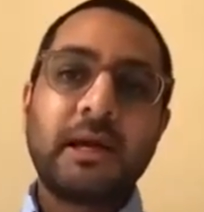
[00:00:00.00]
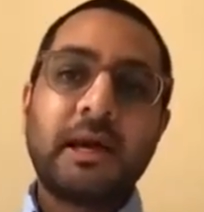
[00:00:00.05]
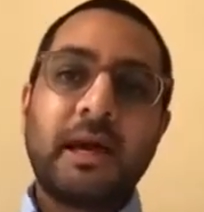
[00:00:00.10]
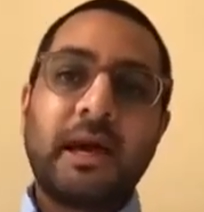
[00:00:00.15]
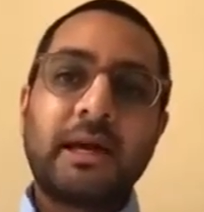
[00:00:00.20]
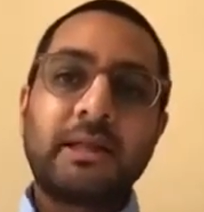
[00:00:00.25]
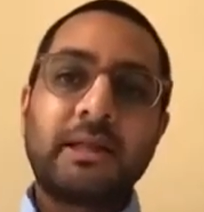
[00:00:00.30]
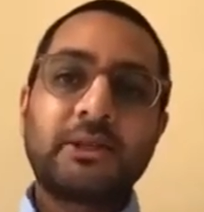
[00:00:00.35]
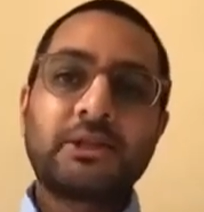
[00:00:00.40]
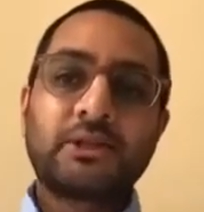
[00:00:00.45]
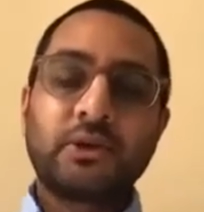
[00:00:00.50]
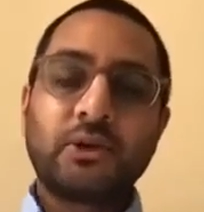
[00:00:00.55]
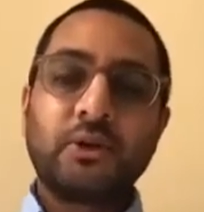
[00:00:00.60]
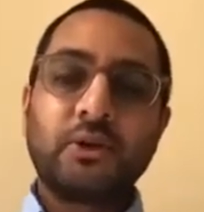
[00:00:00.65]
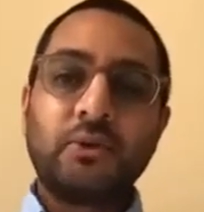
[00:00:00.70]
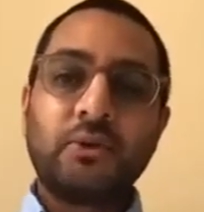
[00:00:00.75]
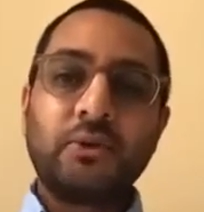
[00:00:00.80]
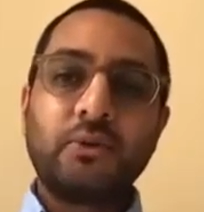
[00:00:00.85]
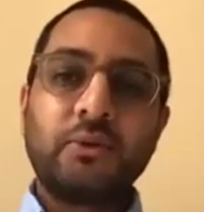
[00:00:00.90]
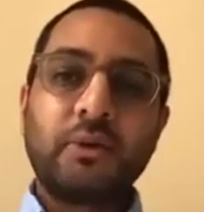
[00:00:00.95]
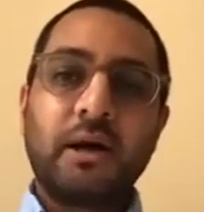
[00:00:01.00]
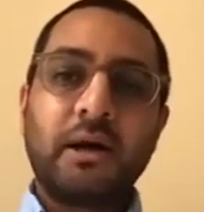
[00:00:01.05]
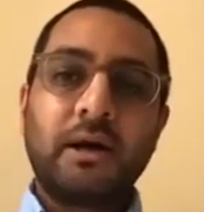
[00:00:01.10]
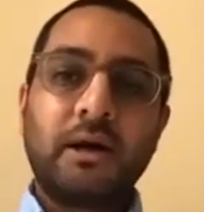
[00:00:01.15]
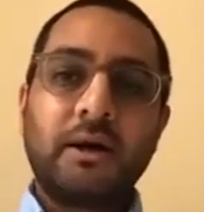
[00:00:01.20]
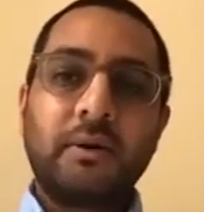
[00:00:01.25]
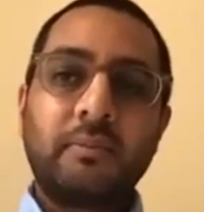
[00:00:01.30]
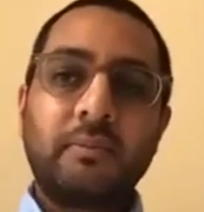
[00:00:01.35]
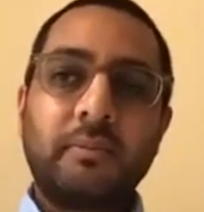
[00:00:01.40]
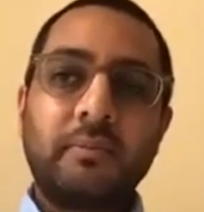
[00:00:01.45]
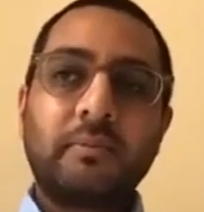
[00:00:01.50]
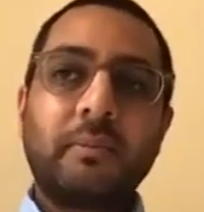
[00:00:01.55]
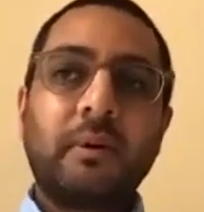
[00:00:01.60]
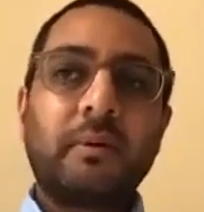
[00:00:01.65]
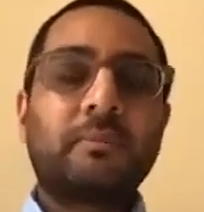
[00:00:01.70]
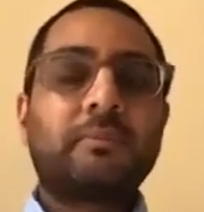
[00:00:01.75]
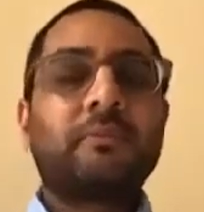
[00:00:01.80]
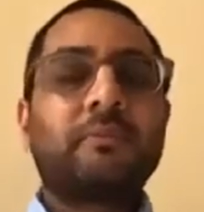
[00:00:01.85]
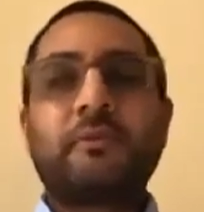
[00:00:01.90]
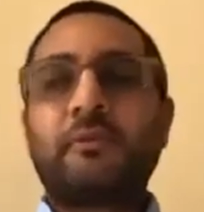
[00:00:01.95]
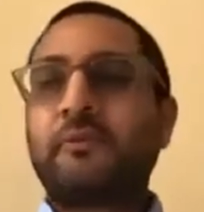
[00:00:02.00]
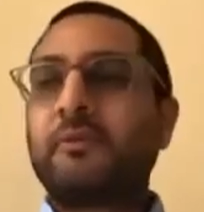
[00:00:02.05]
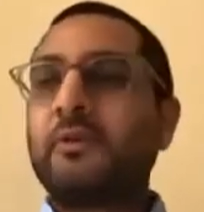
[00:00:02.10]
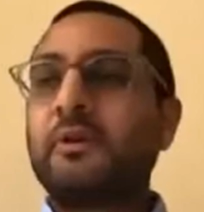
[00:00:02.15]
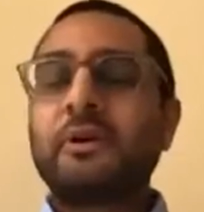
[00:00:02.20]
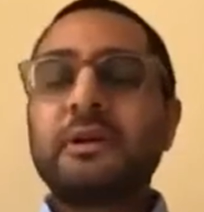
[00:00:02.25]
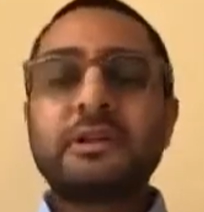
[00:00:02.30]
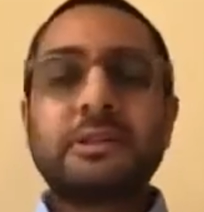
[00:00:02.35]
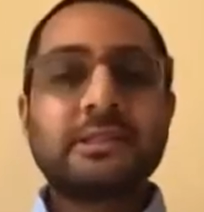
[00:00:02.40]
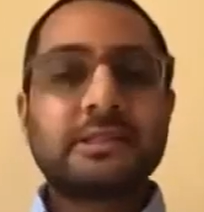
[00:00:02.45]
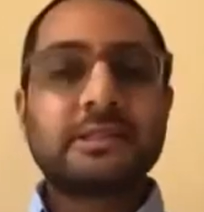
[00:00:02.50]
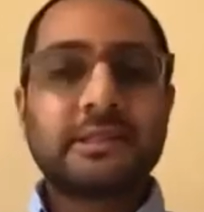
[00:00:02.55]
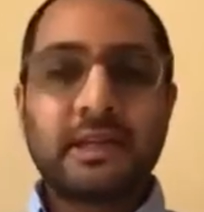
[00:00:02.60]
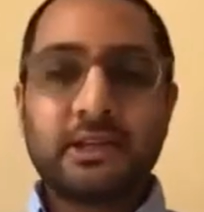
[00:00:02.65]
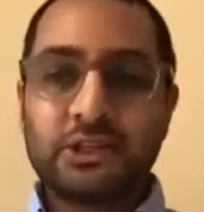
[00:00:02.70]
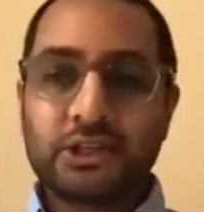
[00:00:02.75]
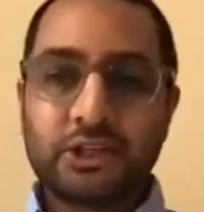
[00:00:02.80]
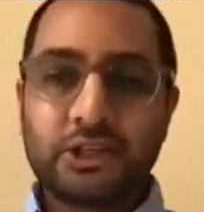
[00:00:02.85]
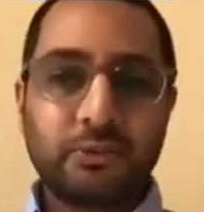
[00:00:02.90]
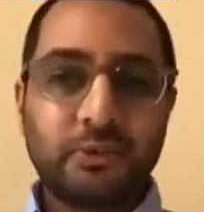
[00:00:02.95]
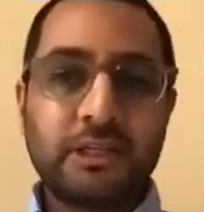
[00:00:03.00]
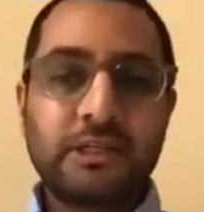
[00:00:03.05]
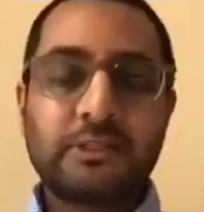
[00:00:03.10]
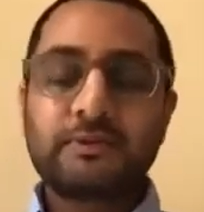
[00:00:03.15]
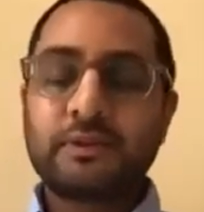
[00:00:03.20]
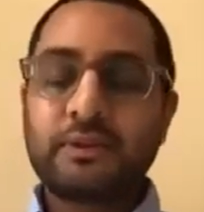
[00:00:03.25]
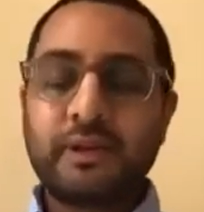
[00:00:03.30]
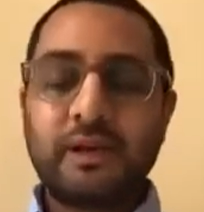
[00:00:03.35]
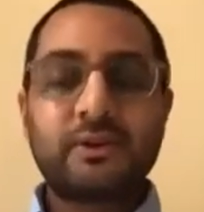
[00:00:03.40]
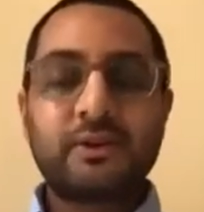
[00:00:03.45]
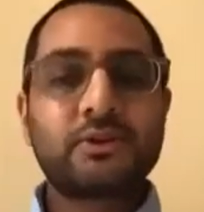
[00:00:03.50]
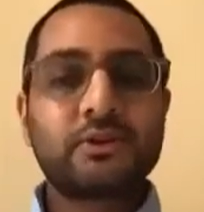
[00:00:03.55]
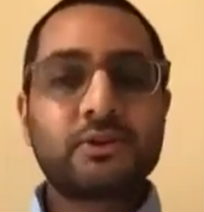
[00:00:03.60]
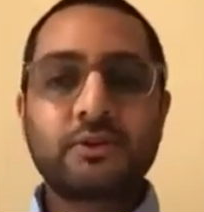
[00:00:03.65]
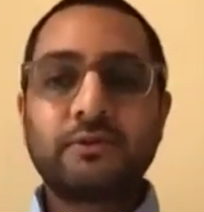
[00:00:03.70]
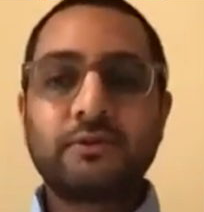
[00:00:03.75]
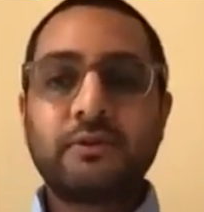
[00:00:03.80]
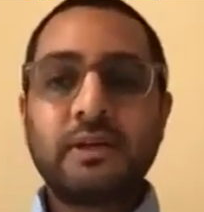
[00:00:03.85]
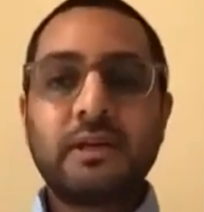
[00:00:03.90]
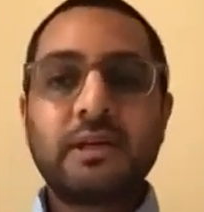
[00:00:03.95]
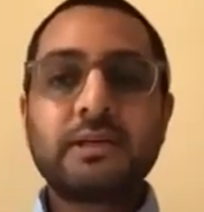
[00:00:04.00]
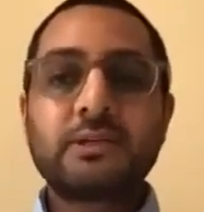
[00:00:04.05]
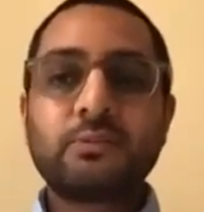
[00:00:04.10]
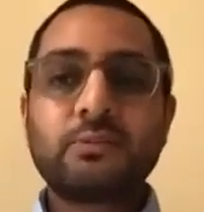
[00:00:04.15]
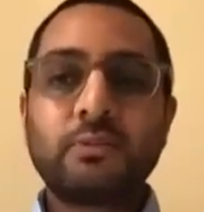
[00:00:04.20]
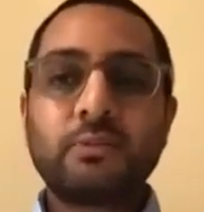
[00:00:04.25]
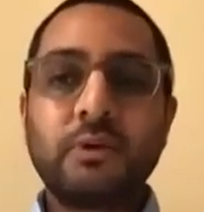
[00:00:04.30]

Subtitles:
And so for centuries, for thousands of years,